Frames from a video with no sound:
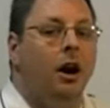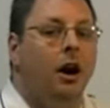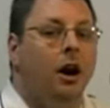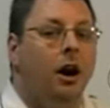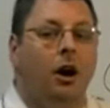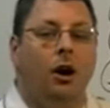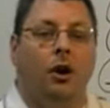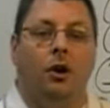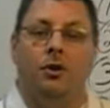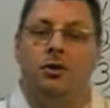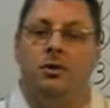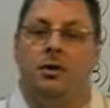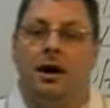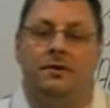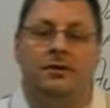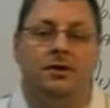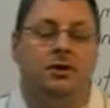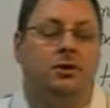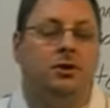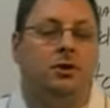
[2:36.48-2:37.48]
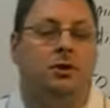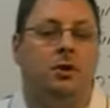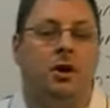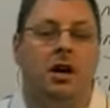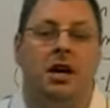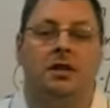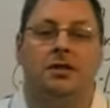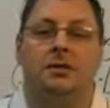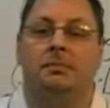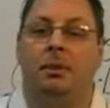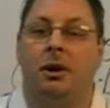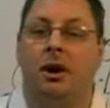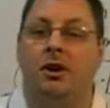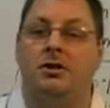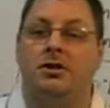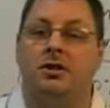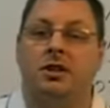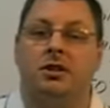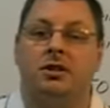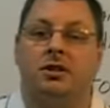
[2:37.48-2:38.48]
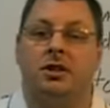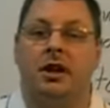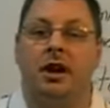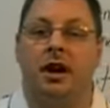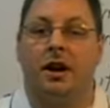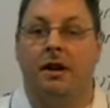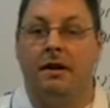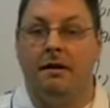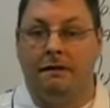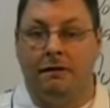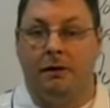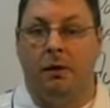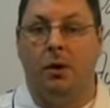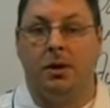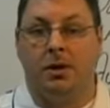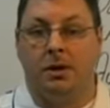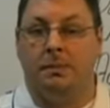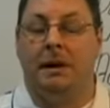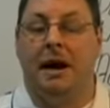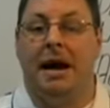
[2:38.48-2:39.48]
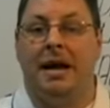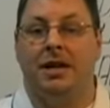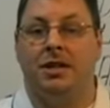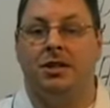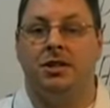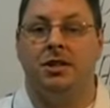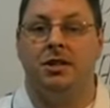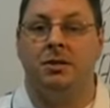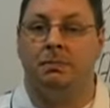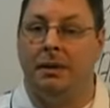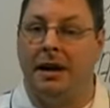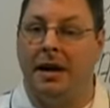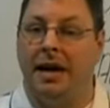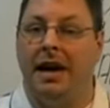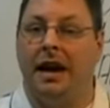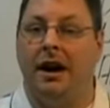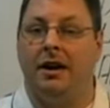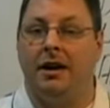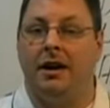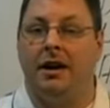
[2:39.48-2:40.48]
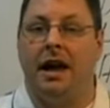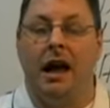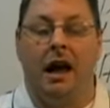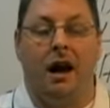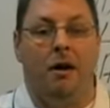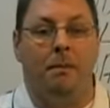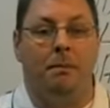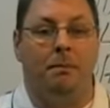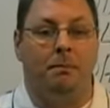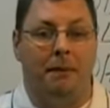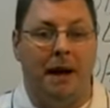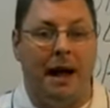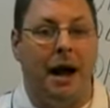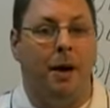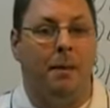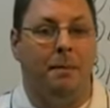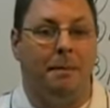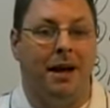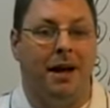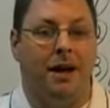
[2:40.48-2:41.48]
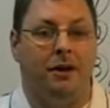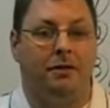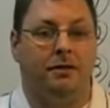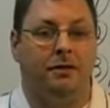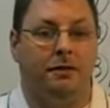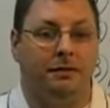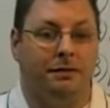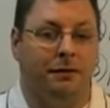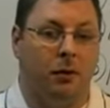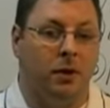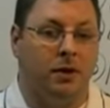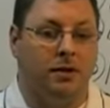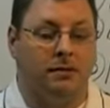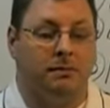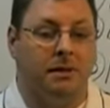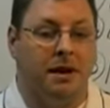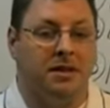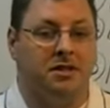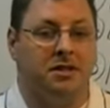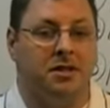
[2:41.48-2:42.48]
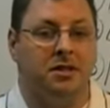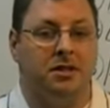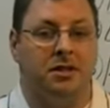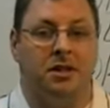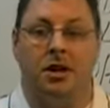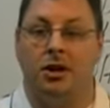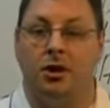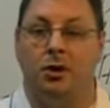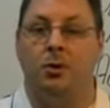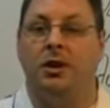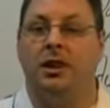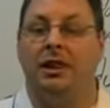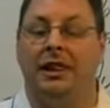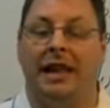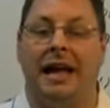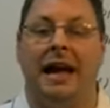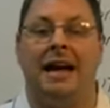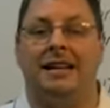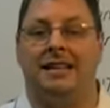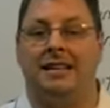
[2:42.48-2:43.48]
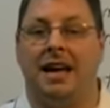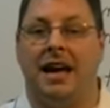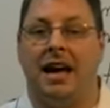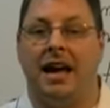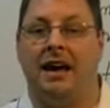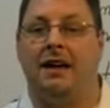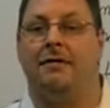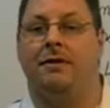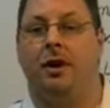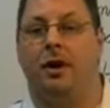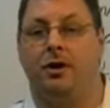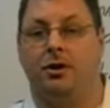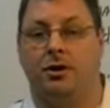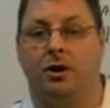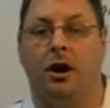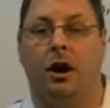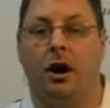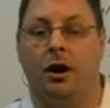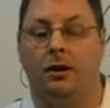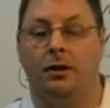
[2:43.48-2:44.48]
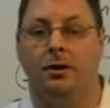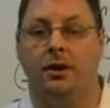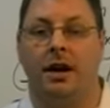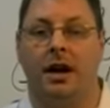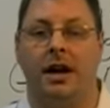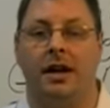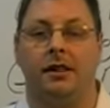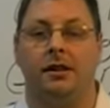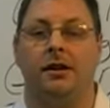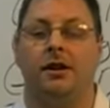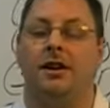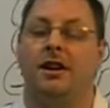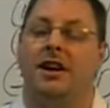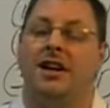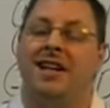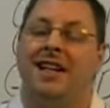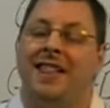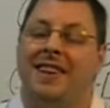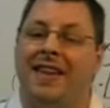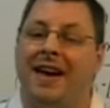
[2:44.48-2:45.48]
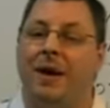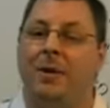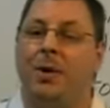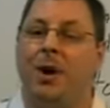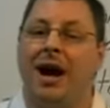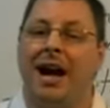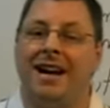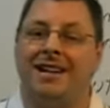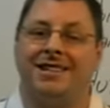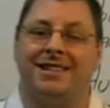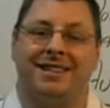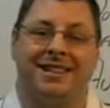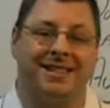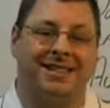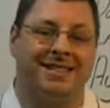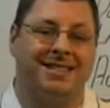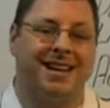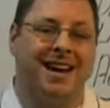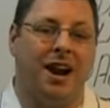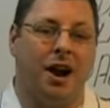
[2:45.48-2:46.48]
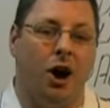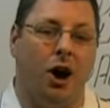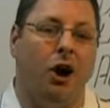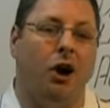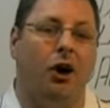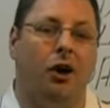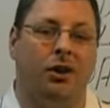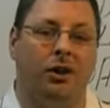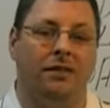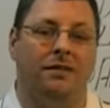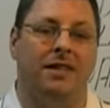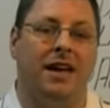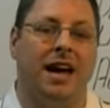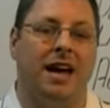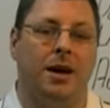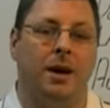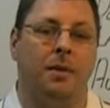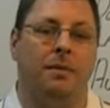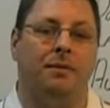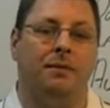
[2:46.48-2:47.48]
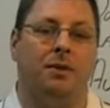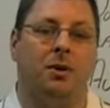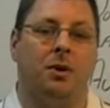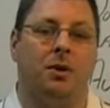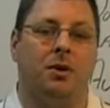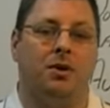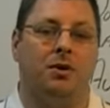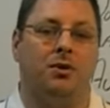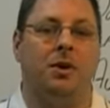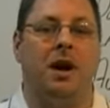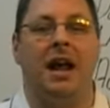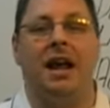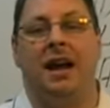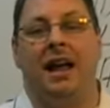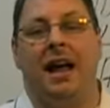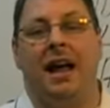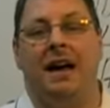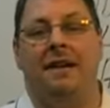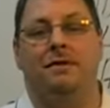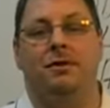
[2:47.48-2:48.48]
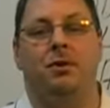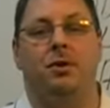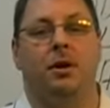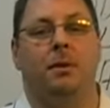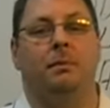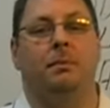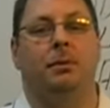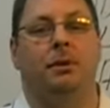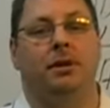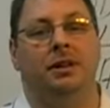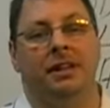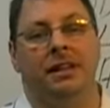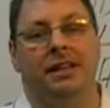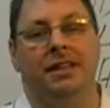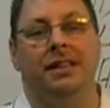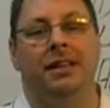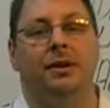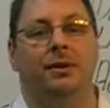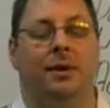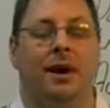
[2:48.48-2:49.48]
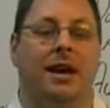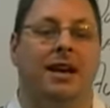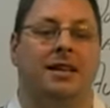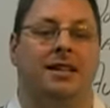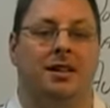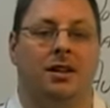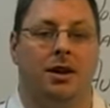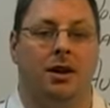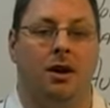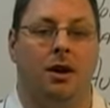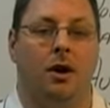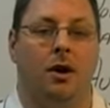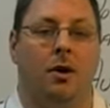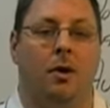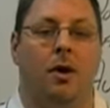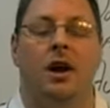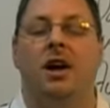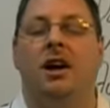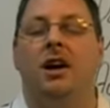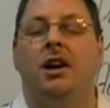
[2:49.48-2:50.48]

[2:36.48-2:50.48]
All you have to do is purchase their voice packages, pick out an outbound voice message that you would like to have on your auto dialer. They will actually set all of that up for you and have you completely ready to go.